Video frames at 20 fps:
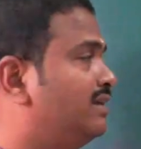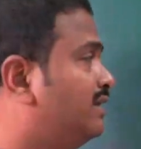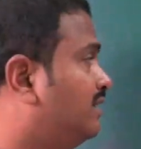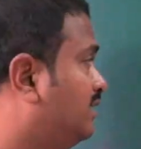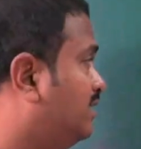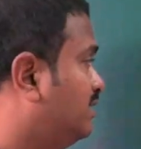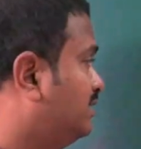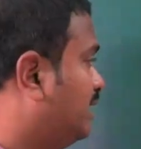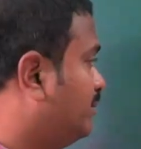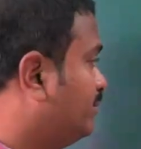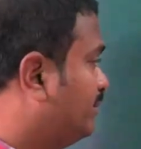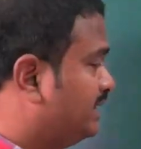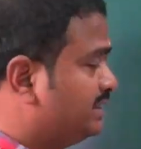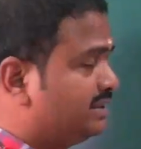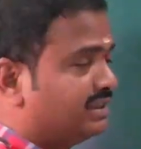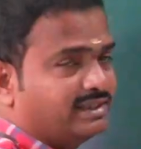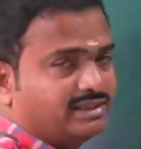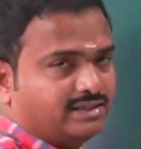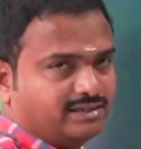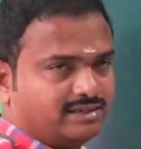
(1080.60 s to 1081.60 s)

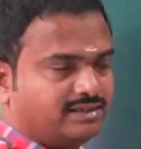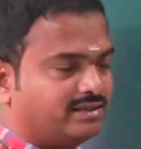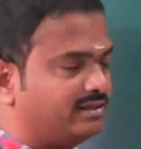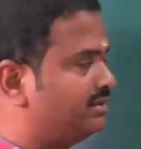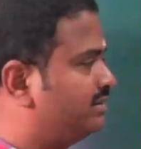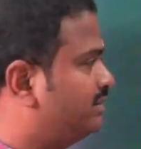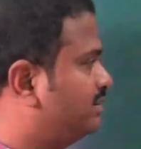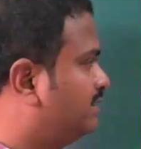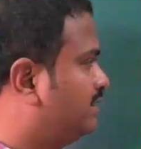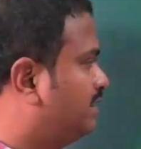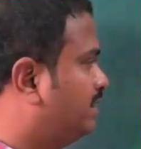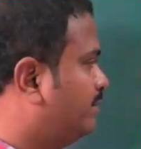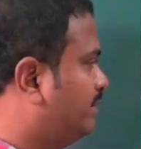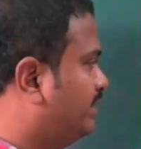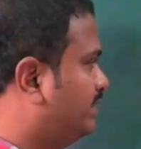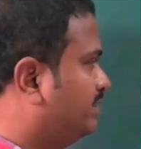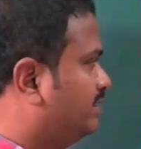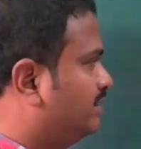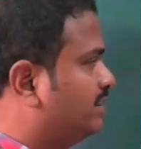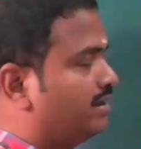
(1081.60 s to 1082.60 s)

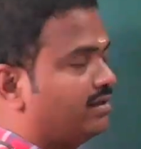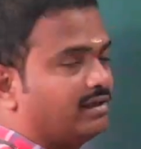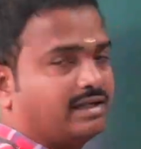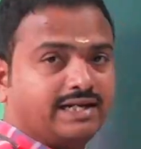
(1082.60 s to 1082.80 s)
the